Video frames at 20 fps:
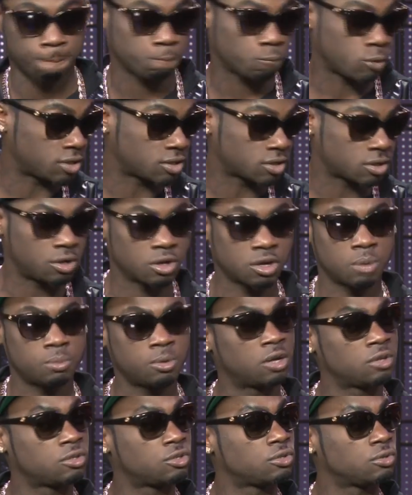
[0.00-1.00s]
That's going to come
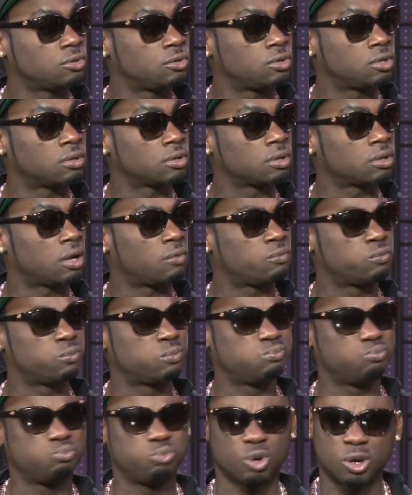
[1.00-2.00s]
out soon. I've
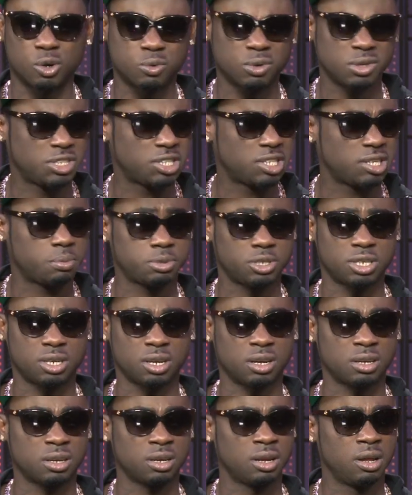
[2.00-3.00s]
worked with
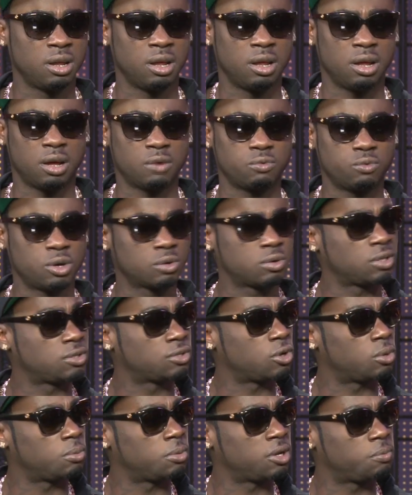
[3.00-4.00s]
Egyptian. I've worked with
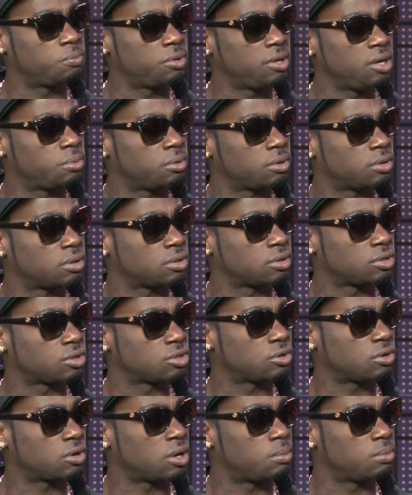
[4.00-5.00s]
so many people.
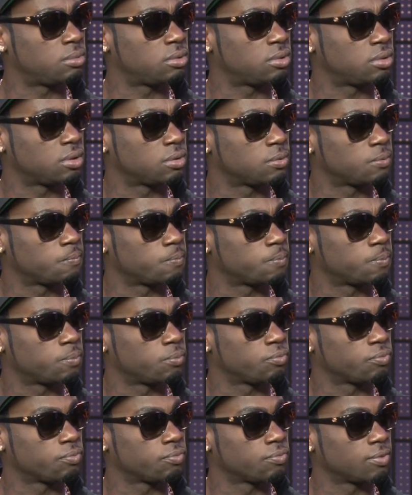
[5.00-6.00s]
So Do you have a family yet?
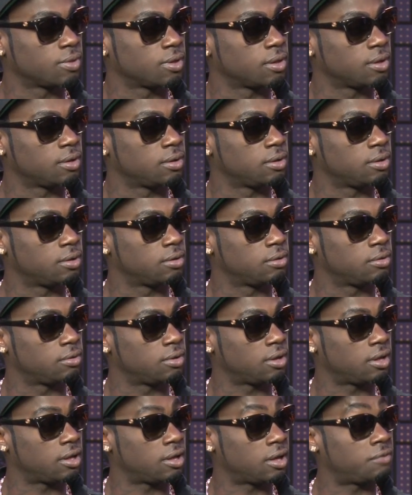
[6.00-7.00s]
Your own family
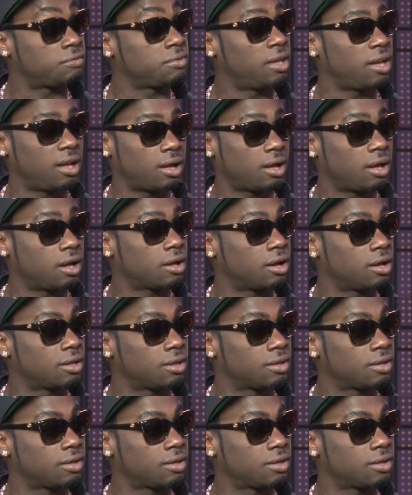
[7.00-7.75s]
in the UK?